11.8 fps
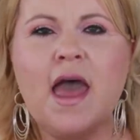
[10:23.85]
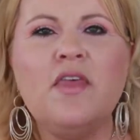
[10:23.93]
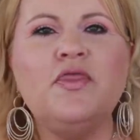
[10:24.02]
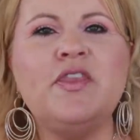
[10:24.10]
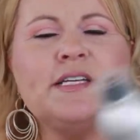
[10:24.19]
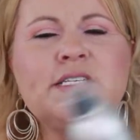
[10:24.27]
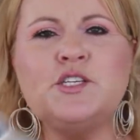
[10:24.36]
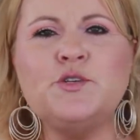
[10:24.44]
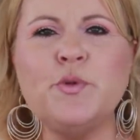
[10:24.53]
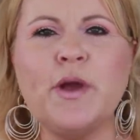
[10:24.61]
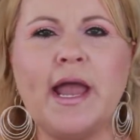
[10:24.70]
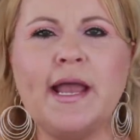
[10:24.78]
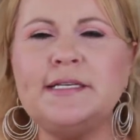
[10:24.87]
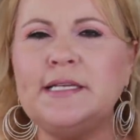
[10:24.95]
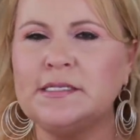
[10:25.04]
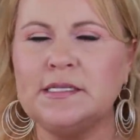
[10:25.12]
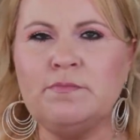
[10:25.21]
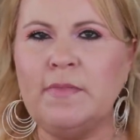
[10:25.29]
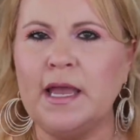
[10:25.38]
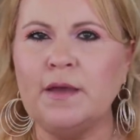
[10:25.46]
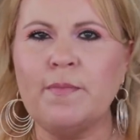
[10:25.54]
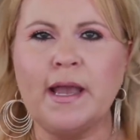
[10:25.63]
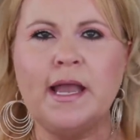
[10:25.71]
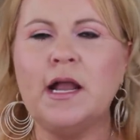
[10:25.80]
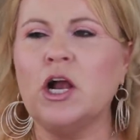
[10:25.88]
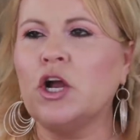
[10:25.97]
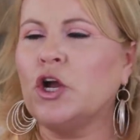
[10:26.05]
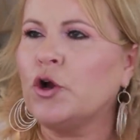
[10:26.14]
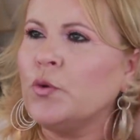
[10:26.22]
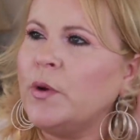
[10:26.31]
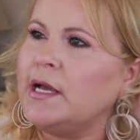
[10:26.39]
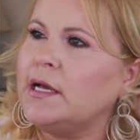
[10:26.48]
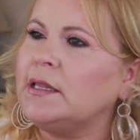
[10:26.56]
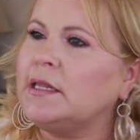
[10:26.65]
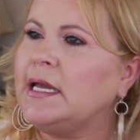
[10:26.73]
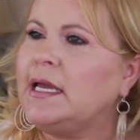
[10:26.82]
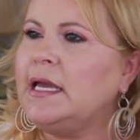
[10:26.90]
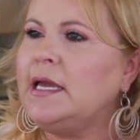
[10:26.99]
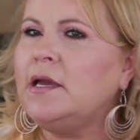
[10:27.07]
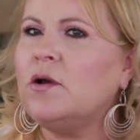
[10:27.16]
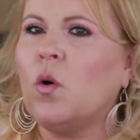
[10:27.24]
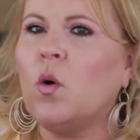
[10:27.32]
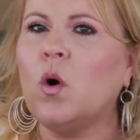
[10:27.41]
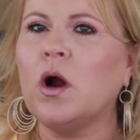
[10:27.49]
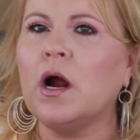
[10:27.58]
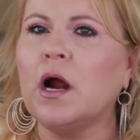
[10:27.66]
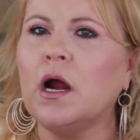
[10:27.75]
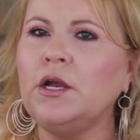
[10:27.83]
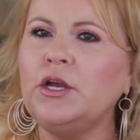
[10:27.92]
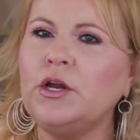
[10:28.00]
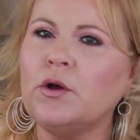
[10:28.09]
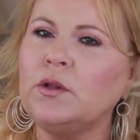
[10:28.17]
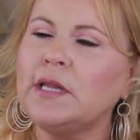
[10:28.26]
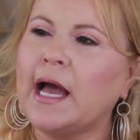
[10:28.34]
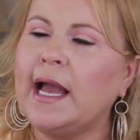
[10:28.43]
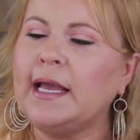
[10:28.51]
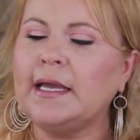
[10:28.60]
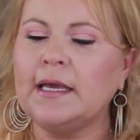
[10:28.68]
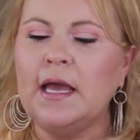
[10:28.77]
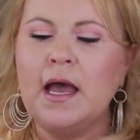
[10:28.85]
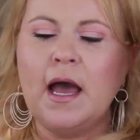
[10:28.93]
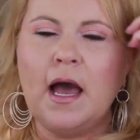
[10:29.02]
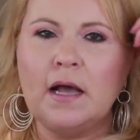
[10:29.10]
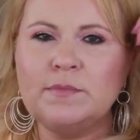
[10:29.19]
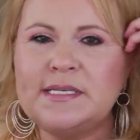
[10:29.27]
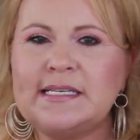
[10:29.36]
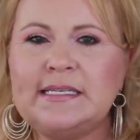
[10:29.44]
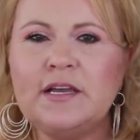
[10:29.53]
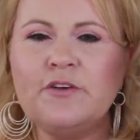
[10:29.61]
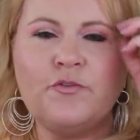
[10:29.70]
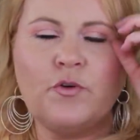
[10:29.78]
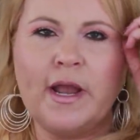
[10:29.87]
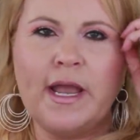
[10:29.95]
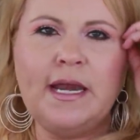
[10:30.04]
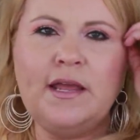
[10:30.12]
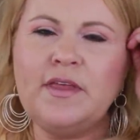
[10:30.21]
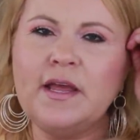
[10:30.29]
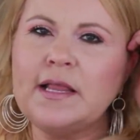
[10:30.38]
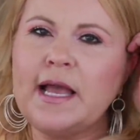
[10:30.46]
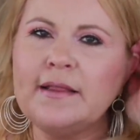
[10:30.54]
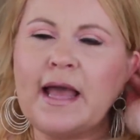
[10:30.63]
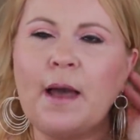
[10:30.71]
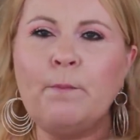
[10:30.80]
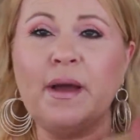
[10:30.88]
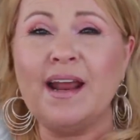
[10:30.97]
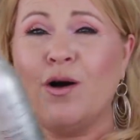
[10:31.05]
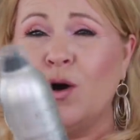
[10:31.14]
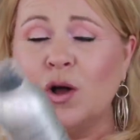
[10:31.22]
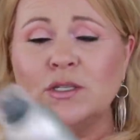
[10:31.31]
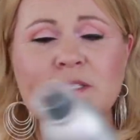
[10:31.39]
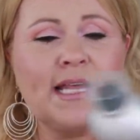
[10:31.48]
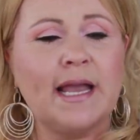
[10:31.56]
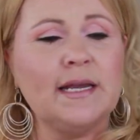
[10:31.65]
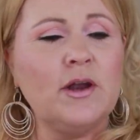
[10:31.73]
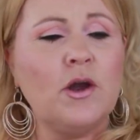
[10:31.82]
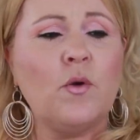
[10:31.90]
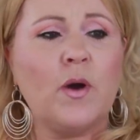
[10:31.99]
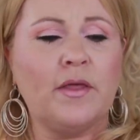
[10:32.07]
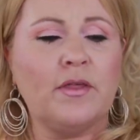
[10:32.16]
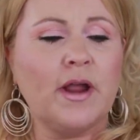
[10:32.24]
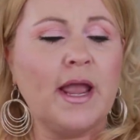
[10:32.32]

This spray doesn't make my hair crinkly or, you know, like um, stiff or anything like that, but it holds like no other.